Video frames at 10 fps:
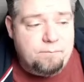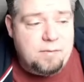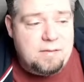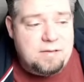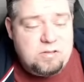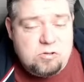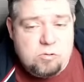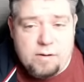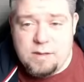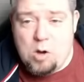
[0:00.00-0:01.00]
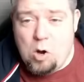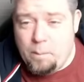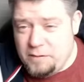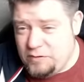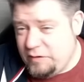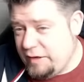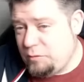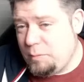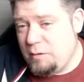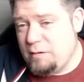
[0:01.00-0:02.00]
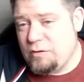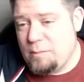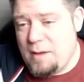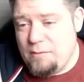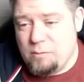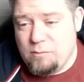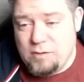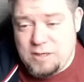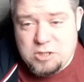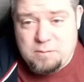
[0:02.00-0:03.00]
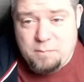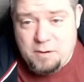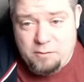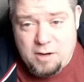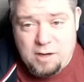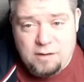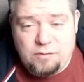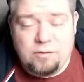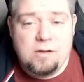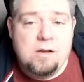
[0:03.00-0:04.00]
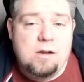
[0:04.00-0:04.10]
This is quite the opposite experience I'm having with Legion Imperialis.